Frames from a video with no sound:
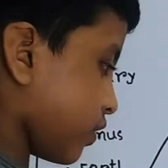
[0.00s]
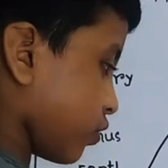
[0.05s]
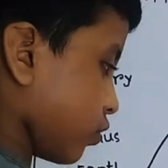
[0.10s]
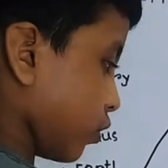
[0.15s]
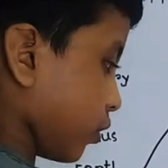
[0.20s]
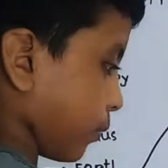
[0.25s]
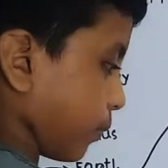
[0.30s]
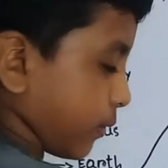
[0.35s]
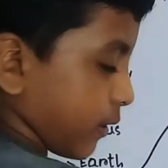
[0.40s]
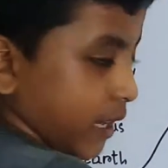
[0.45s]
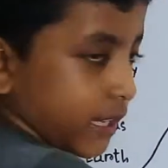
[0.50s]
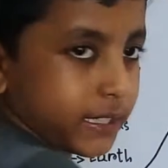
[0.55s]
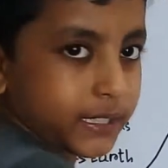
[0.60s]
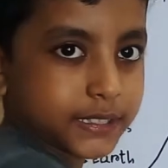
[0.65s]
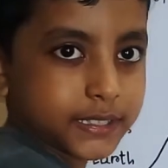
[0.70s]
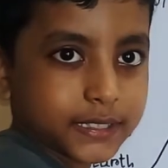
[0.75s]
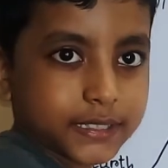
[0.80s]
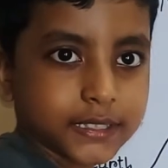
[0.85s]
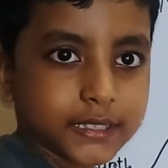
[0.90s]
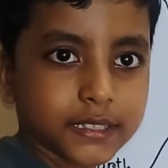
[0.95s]
two
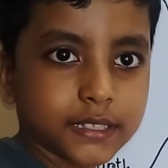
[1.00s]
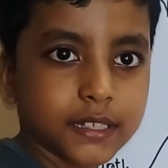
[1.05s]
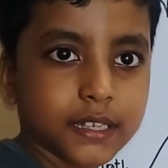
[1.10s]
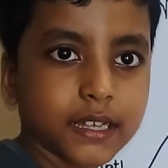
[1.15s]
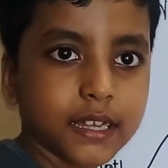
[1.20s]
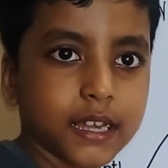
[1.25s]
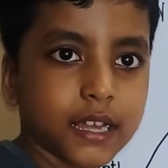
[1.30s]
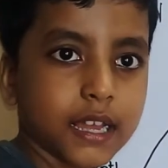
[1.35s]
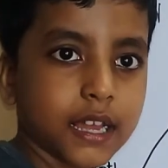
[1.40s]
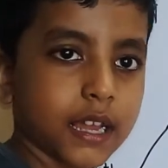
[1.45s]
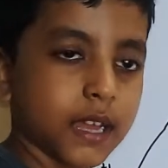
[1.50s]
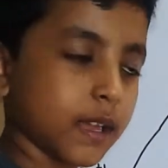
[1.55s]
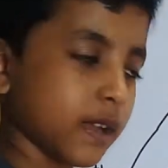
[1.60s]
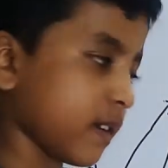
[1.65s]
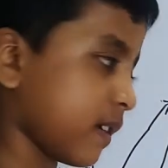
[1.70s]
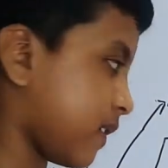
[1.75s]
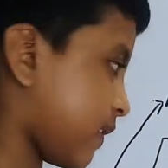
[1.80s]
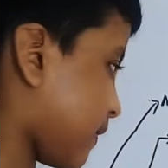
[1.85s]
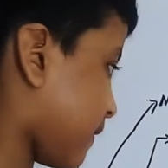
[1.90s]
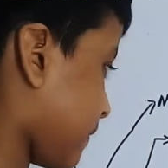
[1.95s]
planets
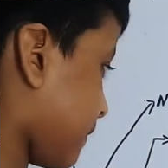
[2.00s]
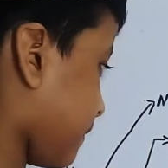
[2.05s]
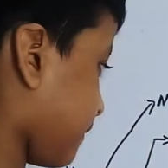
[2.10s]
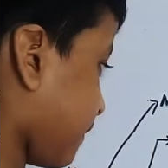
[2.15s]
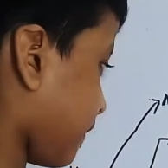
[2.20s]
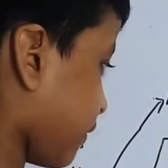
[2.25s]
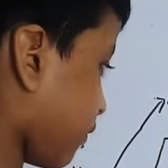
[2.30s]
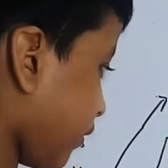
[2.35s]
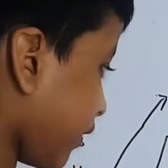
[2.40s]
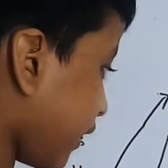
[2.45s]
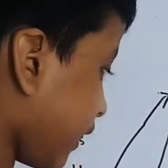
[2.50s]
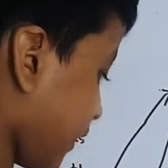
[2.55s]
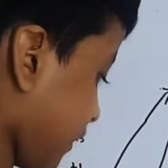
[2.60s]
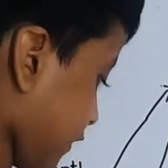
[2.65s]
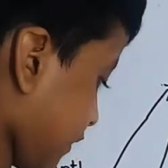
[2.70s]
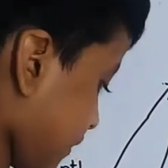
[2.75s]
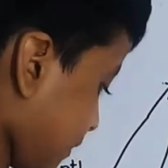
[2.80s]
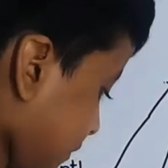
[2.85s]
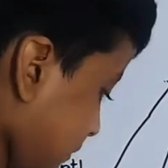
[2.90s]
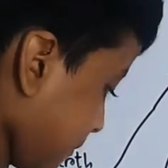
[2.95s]
have
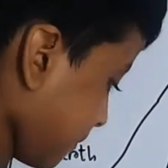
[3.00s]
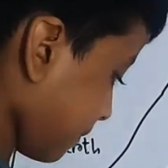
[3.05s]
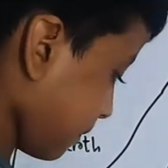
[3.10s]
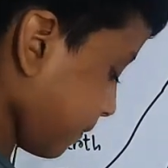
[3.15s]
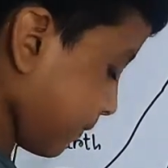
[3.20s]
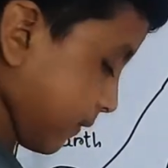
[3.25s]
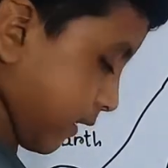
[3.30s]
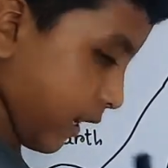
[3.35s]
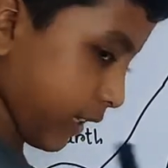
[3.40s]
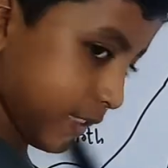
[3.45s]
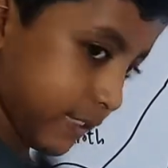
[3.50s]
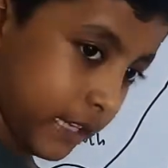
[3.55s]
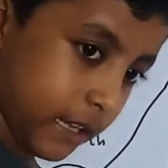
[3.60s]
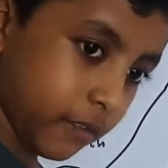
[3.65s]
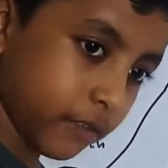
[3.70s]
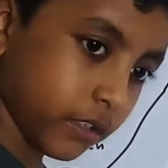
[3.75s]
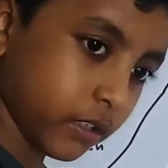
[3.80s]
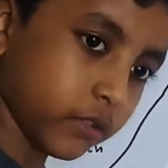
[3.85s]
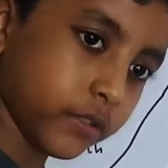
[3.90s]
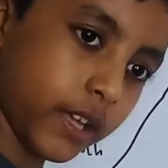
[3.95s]
rings. I
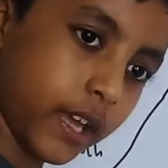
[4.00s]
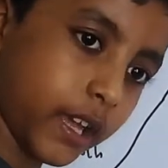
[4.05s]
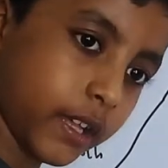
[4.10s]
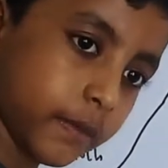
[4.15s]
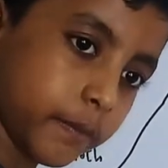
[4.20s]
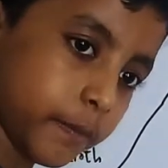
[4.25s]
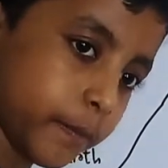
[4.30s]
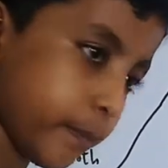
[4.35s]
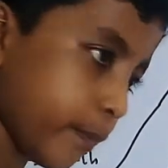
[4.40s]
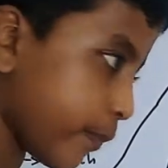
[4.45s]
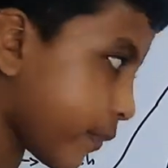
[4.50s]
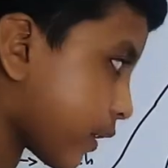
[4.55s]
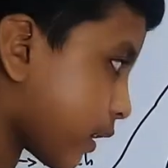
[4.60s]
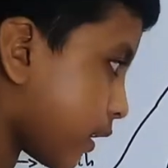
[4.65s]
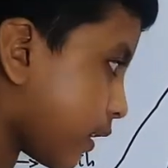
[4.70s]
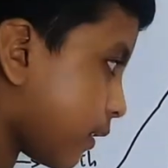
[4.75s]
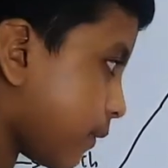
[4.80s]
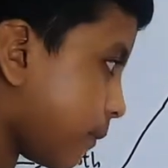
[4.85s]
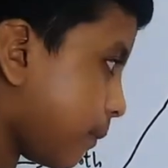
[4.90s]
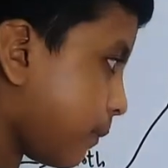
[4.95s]
tell you that,
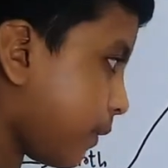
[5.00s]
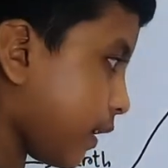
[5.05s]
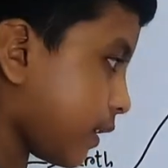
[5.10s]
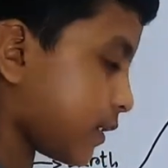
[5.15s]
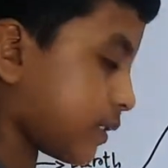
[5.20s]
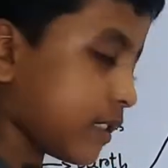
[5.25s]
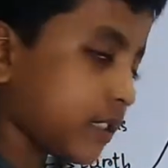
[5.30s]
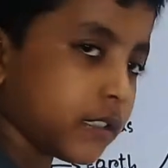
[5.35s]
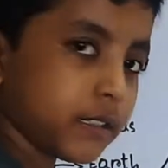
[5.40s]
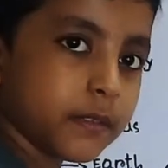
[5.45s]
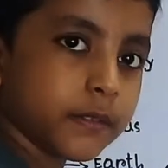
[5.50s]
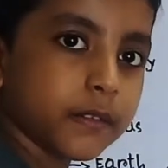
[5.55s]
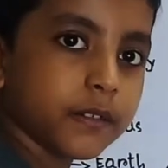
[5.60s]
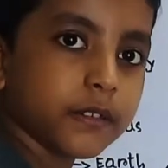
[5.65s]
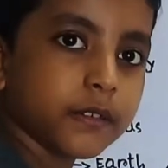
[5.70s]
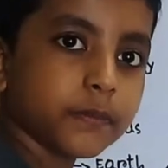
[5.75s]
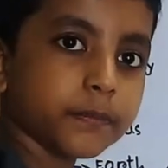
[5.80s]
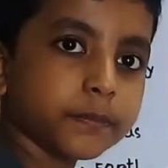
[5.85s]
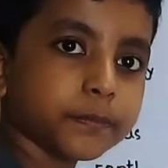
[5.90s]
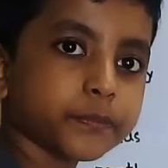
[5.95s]
but
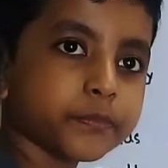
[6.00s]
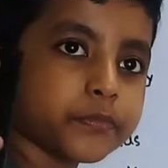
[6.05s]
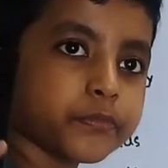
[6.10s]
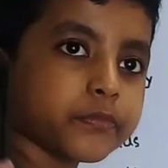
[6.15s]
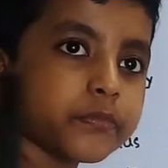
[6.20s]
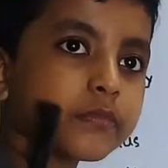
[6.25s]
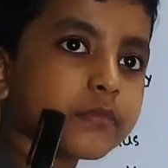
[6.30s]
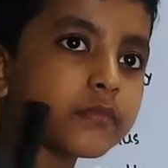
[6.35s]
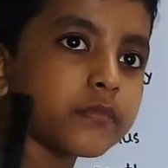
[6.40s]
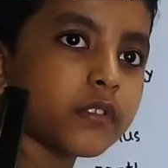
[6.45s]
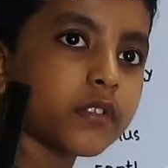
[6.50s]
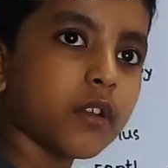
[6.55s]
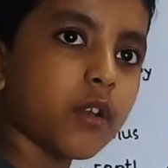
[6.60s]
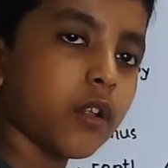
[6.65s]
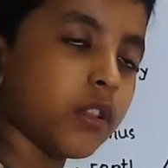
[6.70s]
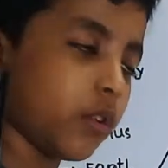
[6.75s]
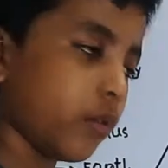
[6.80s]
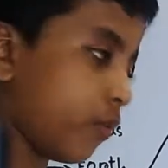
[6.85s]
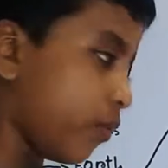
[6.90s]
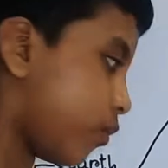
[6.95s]

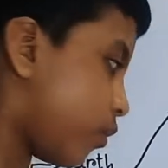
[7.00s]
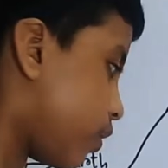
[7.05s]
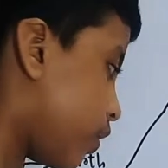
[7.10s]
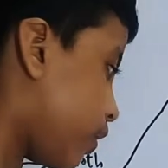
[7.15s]
no.